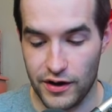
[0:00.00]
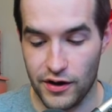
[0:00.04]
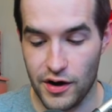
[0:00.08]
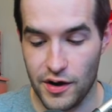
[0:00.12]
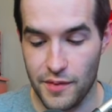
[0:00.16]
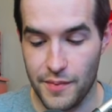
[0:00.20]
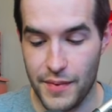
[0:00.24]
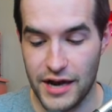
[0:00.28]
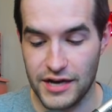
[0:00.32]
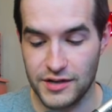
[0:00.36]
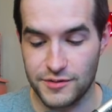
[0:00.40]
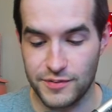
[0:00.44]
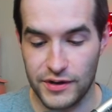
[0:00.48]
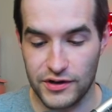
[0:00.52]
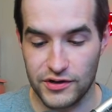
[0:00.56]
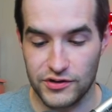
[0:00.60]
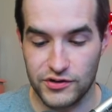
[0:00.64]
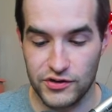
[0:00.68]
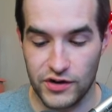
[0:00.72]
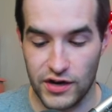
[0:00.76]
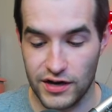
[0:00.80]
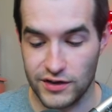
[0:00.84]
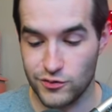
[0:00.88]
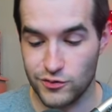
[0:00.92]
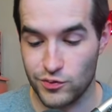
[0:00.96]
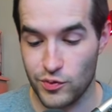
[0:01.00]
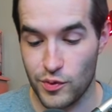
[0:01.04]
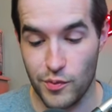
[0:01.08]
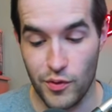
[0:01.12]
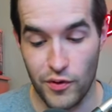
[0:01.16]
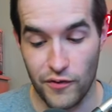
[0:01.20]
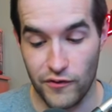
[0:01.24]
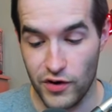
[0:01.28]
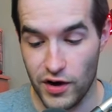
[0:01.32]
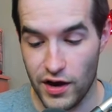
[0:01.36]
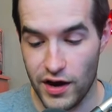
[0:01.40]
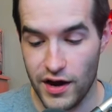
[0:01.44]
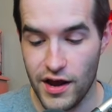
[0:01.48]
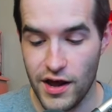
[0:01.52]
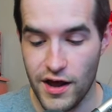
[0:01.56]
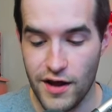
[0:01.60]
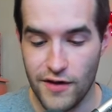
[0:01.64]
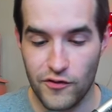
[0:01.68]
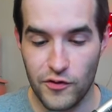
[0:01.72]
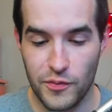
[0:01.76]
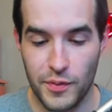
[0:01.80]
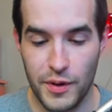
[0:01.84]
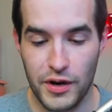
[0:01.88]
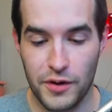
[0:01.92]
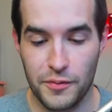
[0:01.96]
All right, Magic Spectre Sonics. We're moving on.
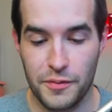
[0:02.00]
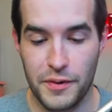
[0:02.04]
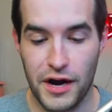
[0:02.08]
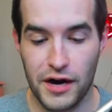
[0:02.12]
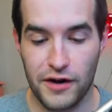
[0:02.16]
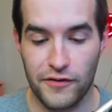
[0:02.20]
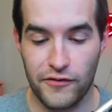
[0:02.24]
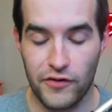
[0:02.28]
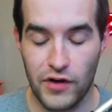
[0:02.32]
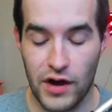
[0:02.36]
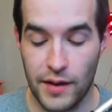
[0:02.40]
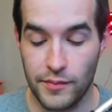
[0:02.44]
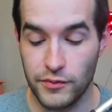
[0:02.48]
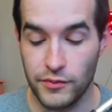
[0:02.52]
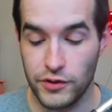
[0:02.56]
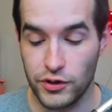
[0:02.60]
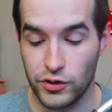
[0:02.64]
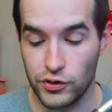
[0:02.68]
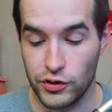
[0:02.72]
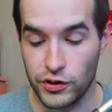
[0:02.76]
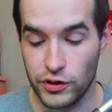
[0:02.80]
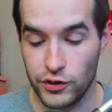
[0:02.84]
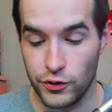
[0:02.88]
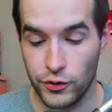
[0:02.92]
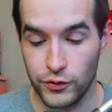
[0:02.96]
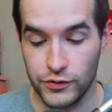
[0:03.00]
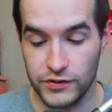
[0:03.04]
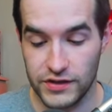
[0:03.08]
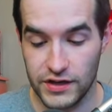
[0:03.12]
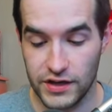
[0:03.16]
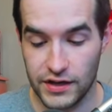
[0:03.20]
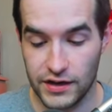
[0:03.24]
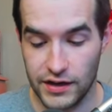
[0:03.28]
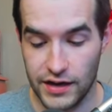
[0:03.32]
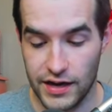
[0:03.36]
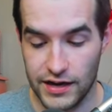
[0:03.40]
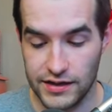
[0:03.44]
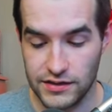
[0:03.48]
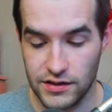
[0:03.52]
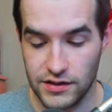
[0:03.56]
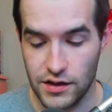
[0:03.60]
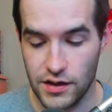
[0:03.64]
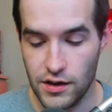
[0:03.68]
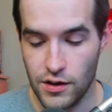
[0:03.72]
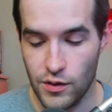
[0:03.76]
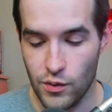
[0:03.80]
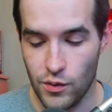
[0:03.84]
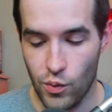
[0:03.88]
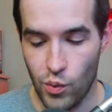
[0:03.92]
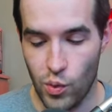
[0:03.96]
Forbidden Apocrypha. I'm literally losing it, guys.
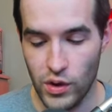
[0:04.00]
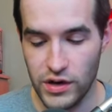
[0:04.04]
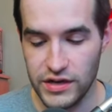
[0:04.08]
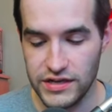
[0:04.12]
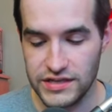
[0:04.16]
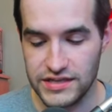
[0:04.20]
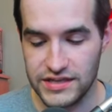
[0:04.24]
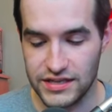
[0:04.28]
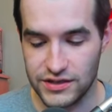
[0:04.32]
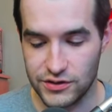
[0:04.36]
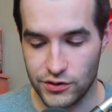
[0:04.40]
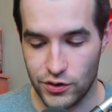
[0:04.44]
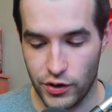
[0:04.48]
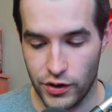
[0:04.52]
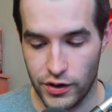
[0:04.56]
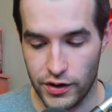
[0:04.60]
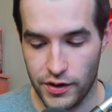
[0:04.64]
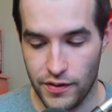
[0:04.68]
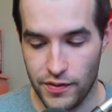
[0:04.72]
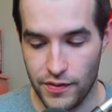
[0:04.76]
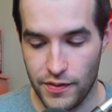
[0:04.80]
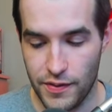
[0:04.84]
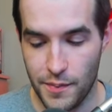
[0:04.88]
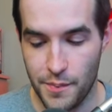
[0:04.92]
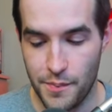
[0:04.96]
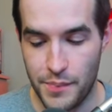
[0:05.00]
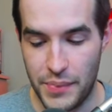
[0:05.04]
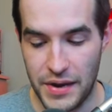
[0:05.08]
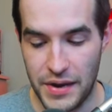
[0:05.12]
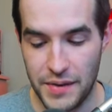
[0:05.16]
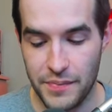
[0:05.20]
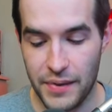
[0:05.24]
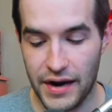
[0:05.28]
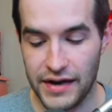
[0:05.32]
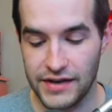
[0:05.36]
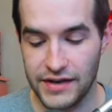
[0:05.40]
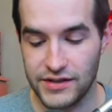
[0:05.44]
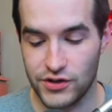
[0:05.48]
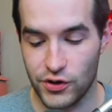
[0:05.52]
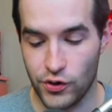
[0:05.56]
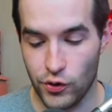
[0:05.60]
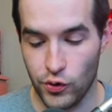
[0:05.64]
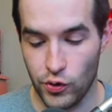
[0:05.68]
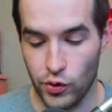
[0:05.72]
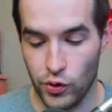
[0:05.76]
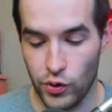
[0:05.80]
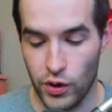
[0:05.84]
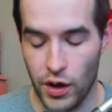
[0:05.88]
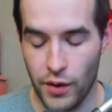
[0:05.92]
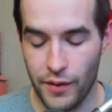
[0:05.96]
What is this card? The Bitbite
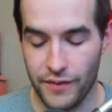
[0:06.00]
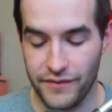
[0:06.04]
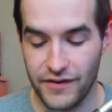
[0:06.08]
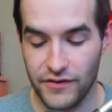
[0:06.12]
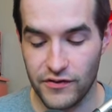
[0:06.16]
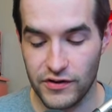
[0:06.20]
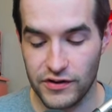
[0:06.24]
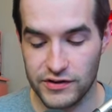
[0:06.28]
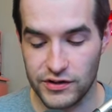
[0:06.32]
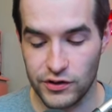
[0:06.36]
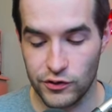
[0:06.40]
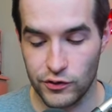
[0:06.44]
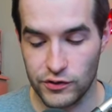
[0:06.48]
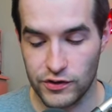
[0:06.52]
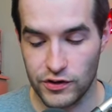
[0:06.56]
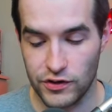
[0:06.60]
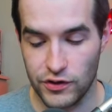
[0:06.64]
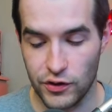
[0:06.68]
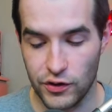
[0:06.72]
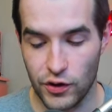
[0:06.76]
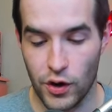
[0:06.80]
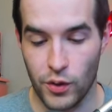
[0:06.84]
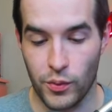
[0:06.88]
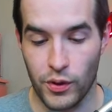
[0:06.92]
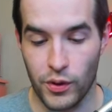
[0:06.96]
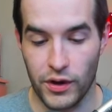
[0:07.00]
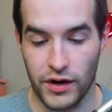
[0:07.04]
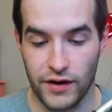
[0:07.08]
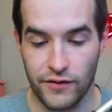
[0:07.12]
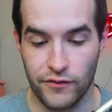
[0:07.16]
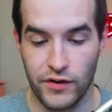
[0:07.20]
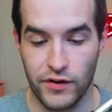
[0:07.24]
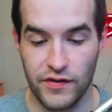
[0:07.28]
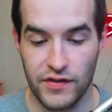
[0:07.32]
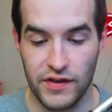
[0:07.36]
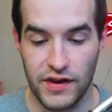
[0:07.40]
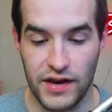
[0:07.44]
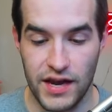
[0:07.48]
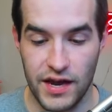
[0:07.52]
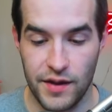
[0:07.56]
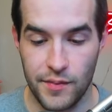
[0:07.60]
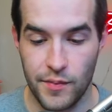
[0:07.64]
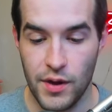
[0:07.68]
Turtle. Oh, I've never actually looked at the artwork. I've read the name.